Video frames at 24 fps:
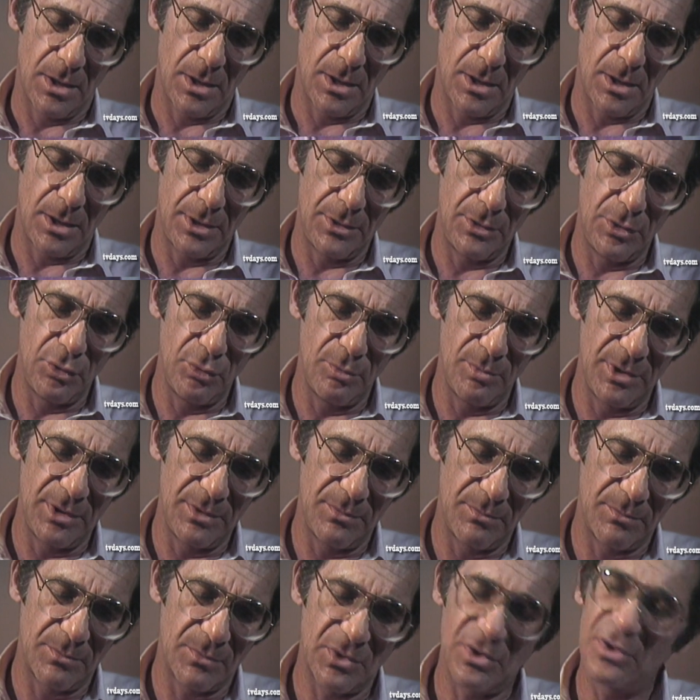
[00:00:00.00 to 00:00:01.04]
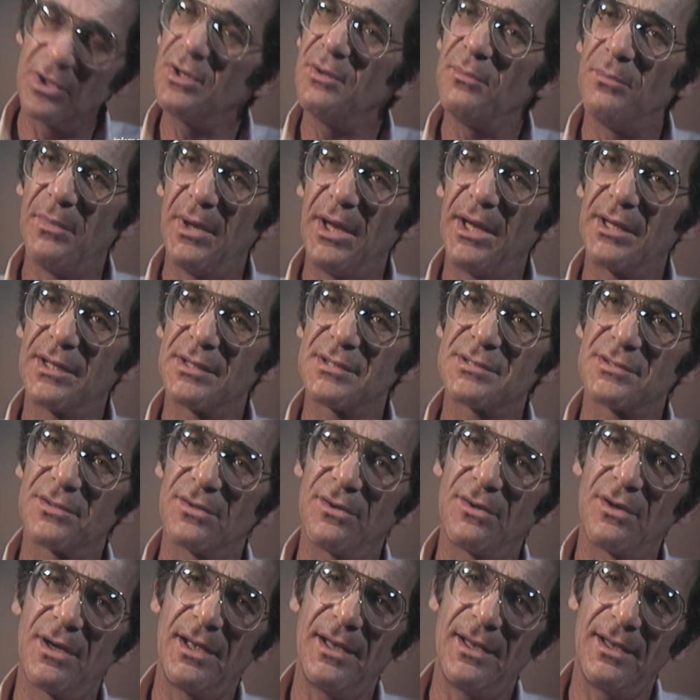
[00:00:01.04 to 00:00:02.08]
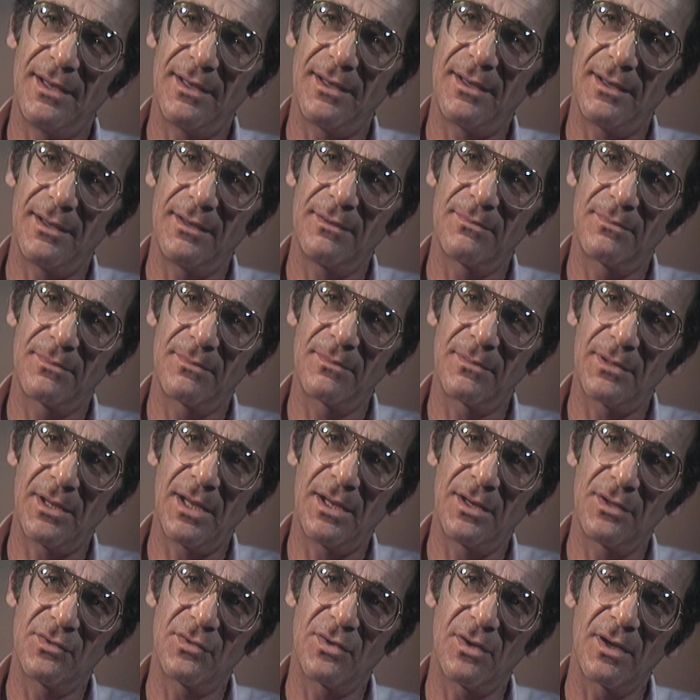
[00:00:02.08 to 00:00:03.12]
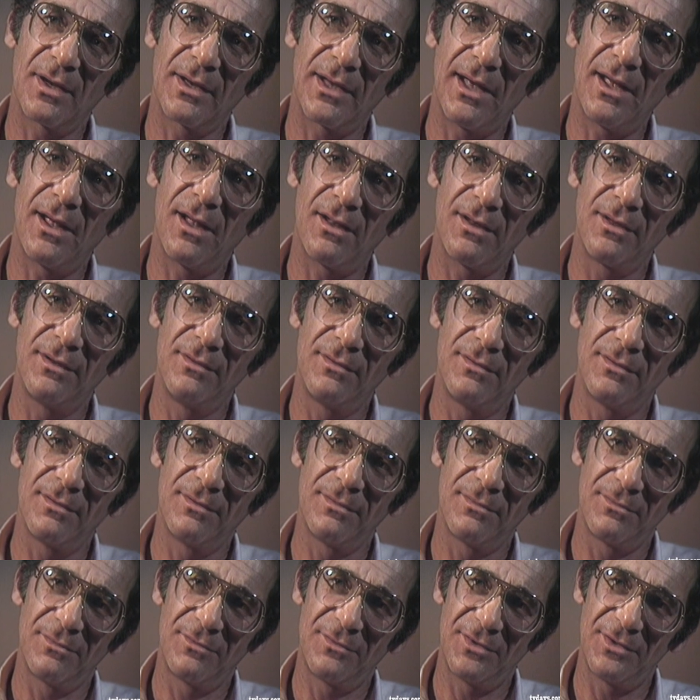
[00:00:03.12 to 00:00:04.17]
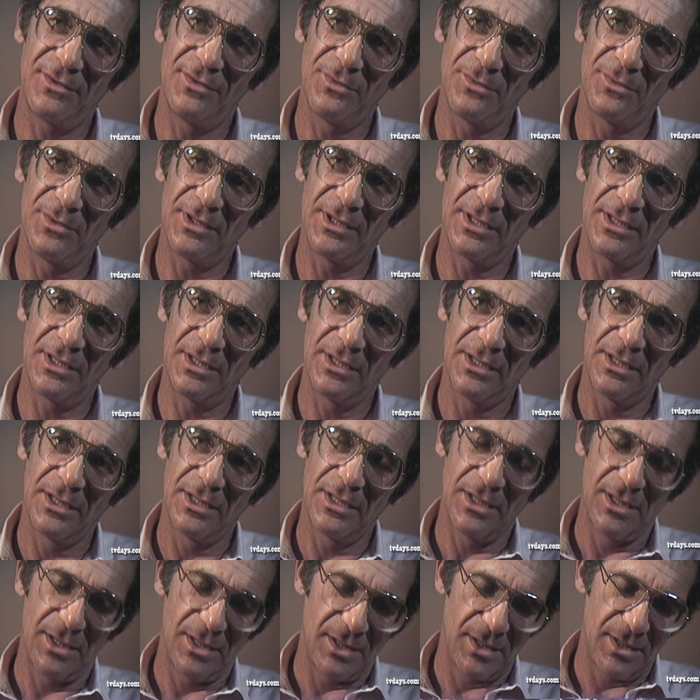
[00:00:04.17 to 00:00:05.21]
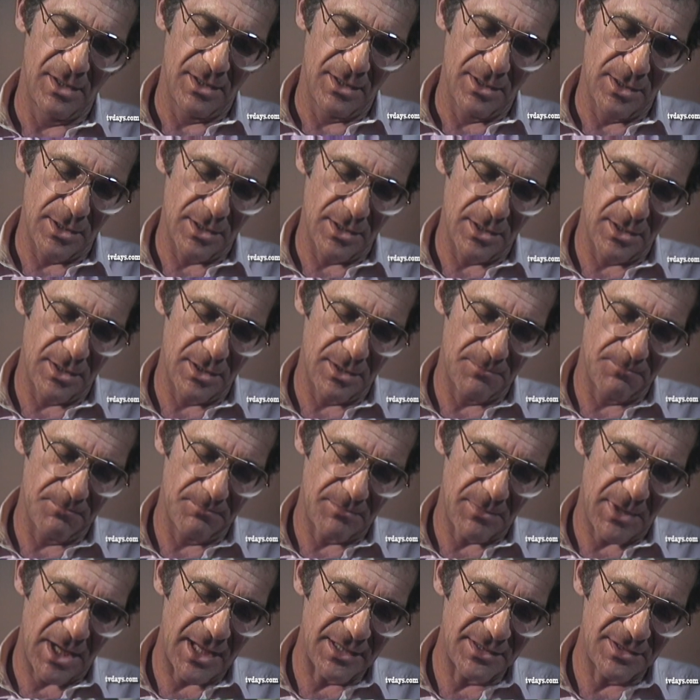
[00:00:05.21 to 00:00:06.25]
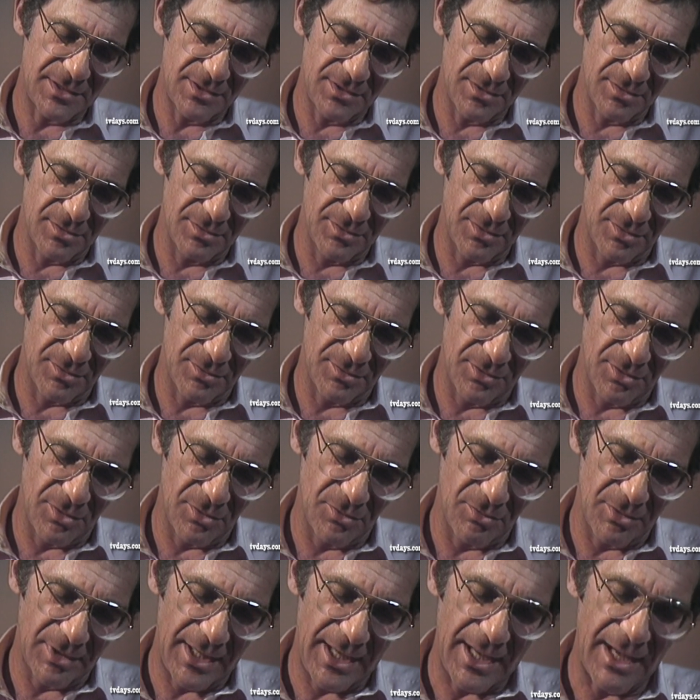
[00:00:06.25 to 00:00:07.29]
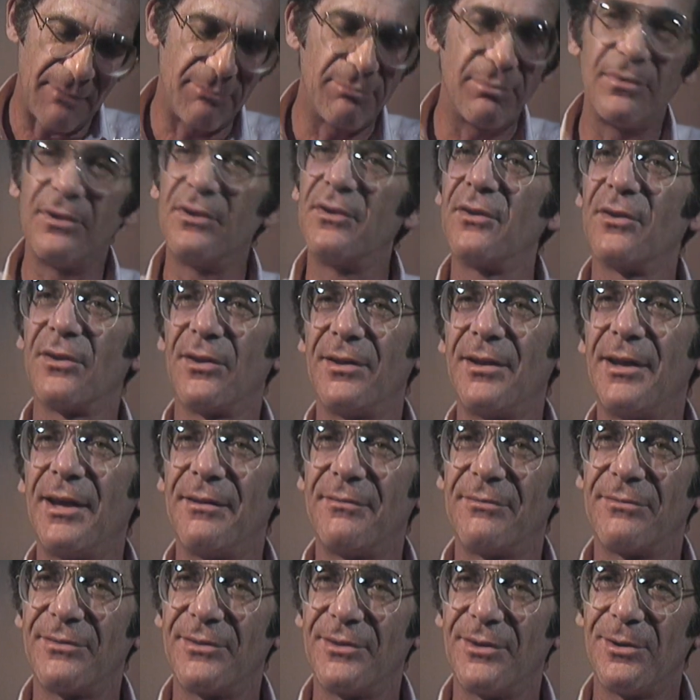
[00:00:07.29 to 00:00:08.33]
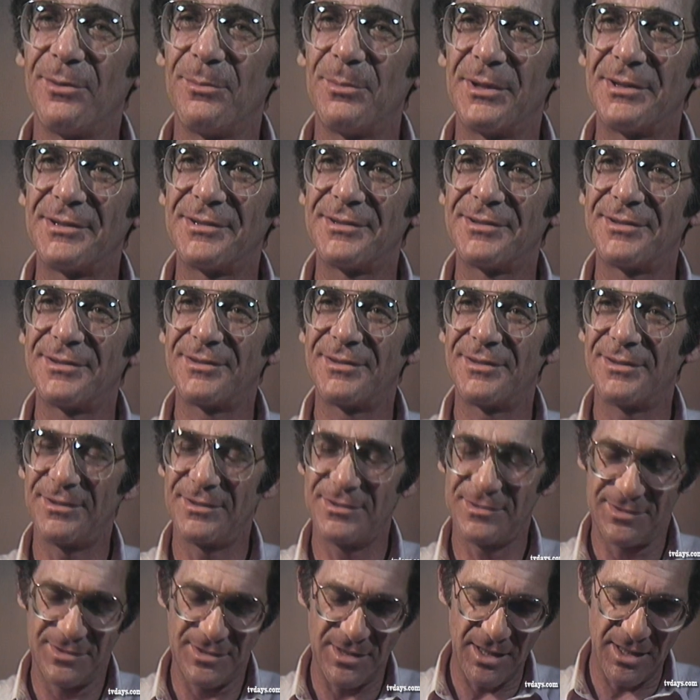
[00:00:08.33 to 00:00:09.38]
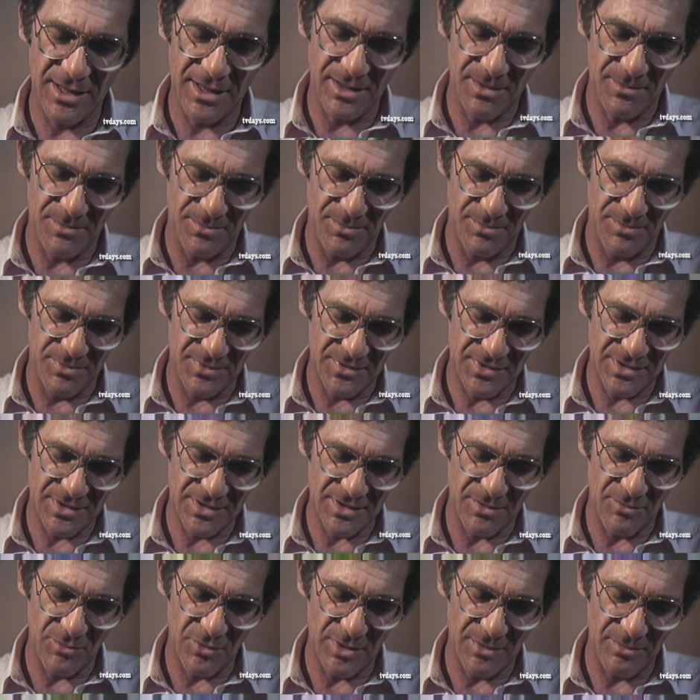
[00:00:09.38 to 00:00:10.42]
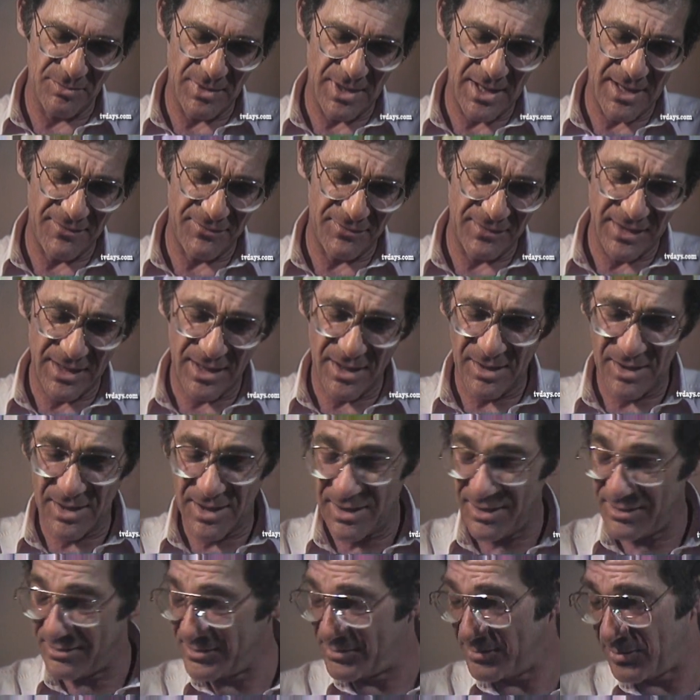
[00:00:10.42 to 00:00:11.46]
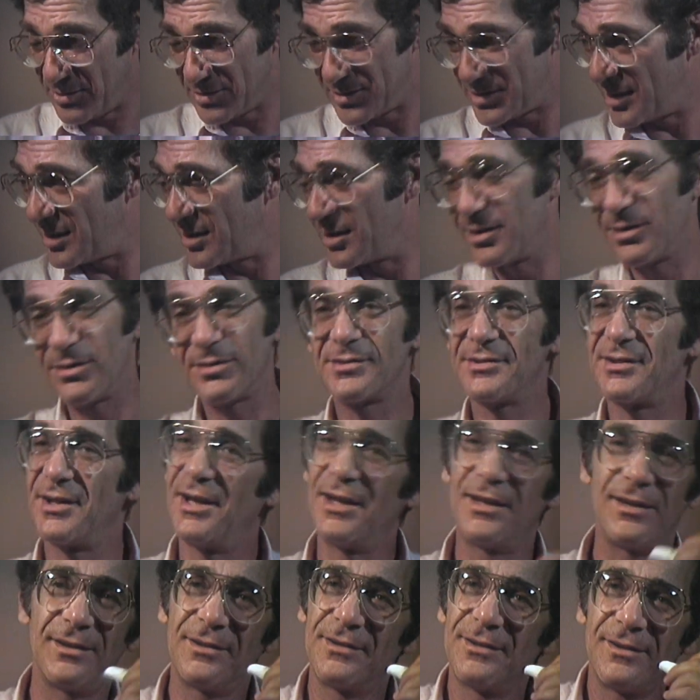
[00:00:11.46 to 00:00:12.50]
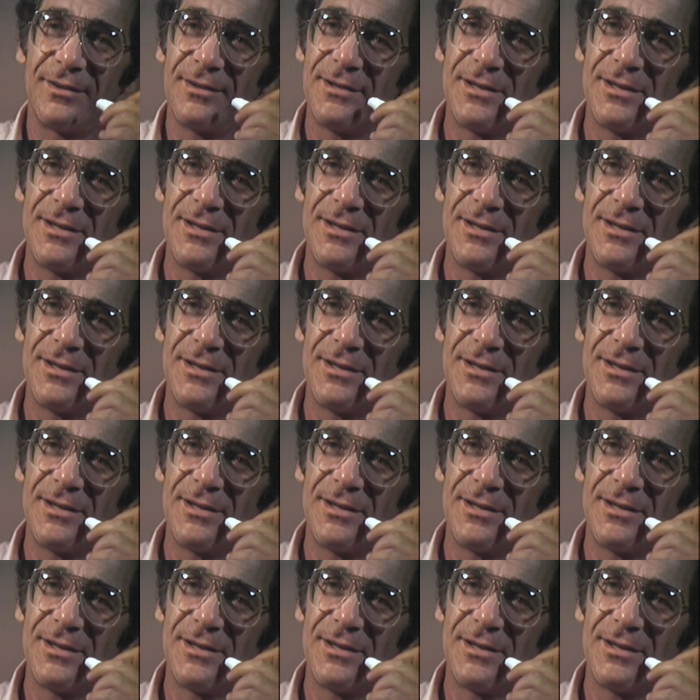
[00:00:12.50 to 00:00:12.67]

uh, Newman couldn't make it, so I, I had to talk Al into to doing it. Um, I still don't know what happened on that film. It's to this day somewhat baffling. I'll, I'll suppose I'll understand it.